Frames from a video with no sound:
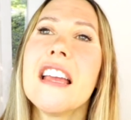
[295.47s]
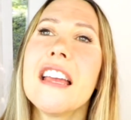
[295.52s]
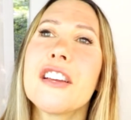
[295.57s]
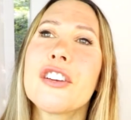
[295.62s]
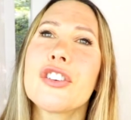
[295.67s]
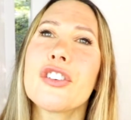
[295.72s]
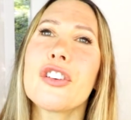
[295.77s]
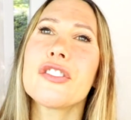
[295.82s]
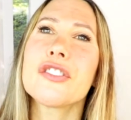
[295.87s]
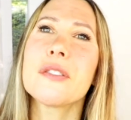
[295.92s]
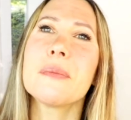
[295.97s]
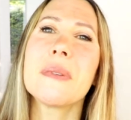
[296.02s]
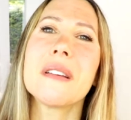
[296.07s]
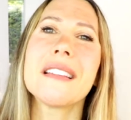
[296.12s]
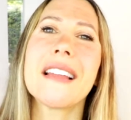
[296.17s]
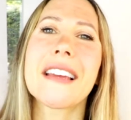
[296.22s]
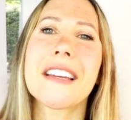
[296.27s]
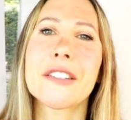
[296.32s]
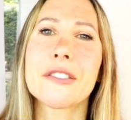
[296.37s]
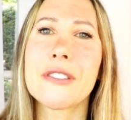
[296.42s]
It could also be
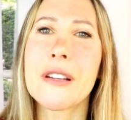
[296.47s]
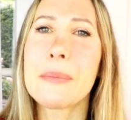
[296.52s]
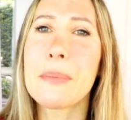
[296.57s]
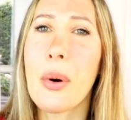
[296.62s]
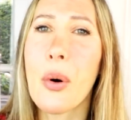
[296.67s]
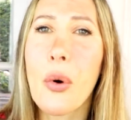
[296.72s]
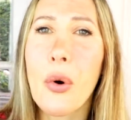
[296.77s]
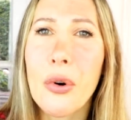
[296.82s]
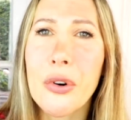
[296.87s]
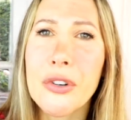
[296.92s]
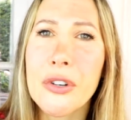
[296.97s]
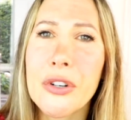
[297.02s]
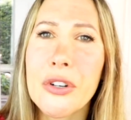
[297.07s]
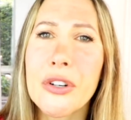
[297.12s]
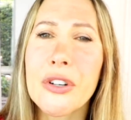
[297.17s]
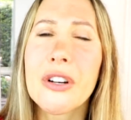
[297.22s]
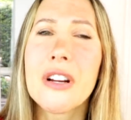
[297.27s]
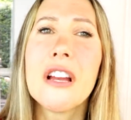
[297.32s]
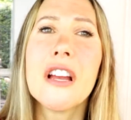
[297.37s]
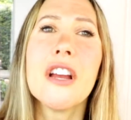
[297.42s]
like a
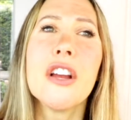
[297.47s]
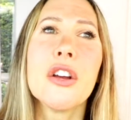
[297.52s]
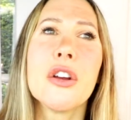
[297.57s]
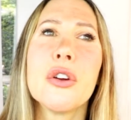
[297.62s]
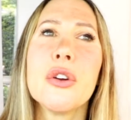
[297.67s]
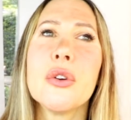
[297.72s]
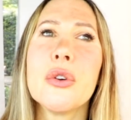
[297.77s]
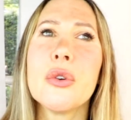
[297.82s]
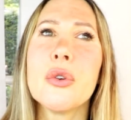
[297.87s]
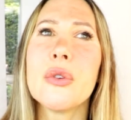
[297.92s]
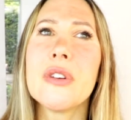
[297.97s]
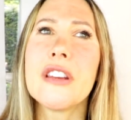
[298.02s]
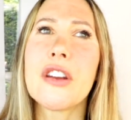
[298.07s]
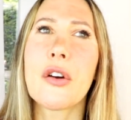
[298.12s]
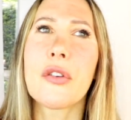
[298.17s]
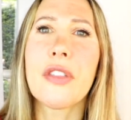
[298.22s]
reporter who,